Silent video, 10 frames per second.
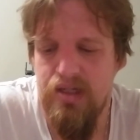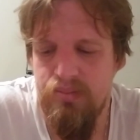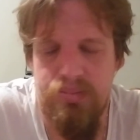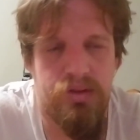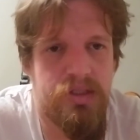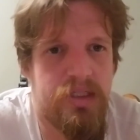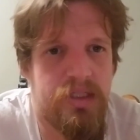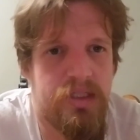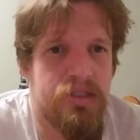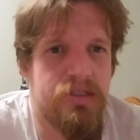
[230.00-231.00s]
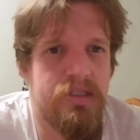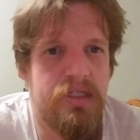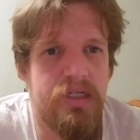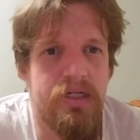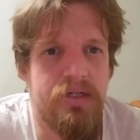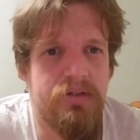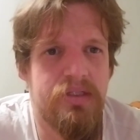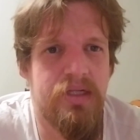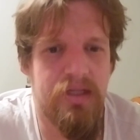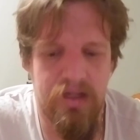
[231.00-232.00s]
boost each other's
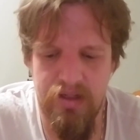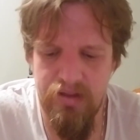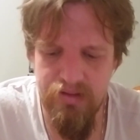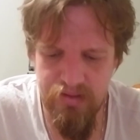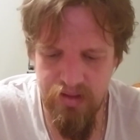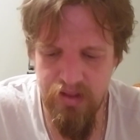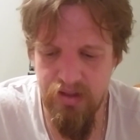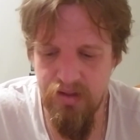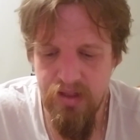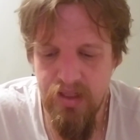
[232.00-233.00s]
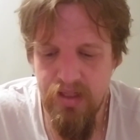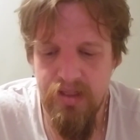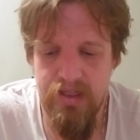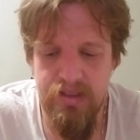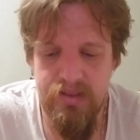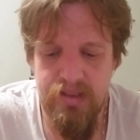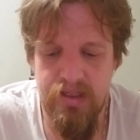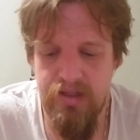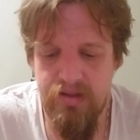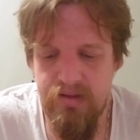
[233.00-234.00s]
egos, and then yeah, that's
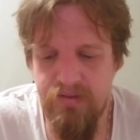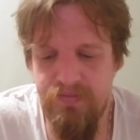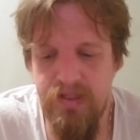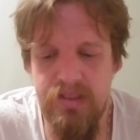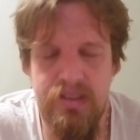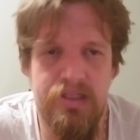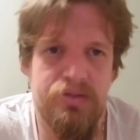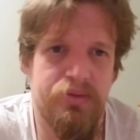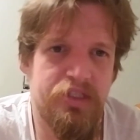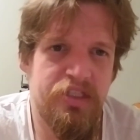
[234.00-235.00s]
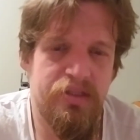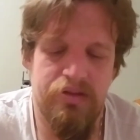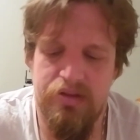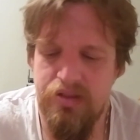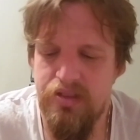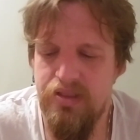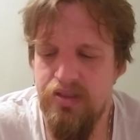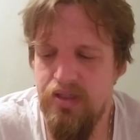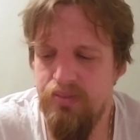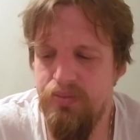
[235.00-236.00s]
that. The fight scenes were
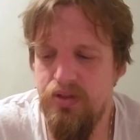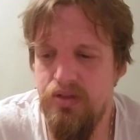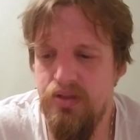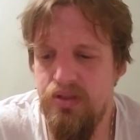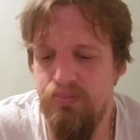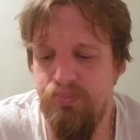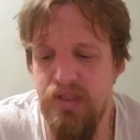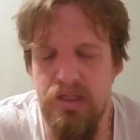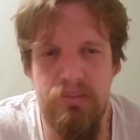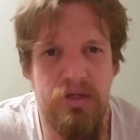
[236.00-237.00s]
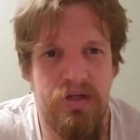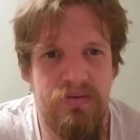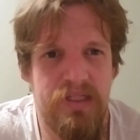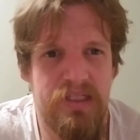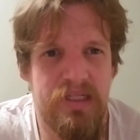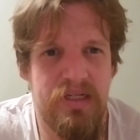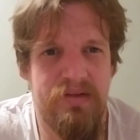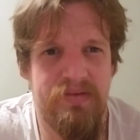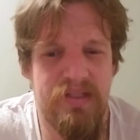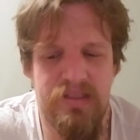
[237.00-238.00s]
typical B movie style
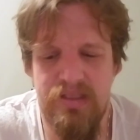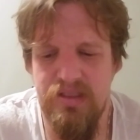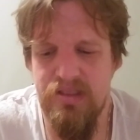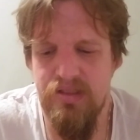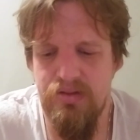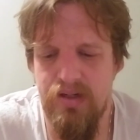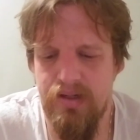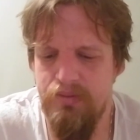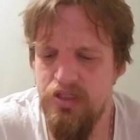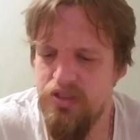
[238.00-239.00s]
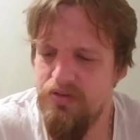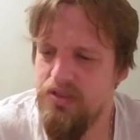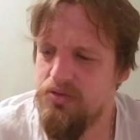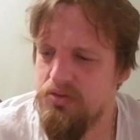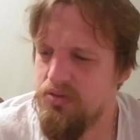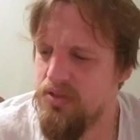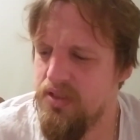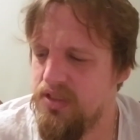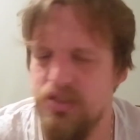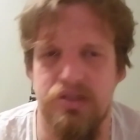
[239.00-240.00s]
fight scenes too. I'm not sure if this was
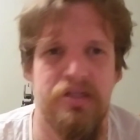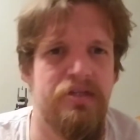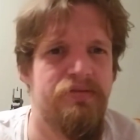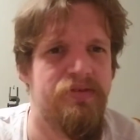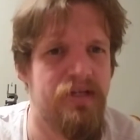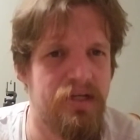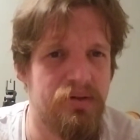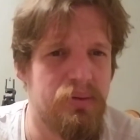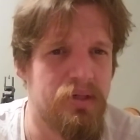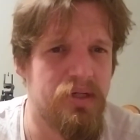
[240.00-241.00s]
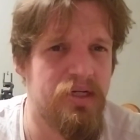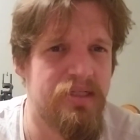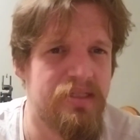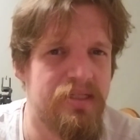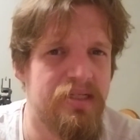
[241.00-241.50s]
released straight to video or not,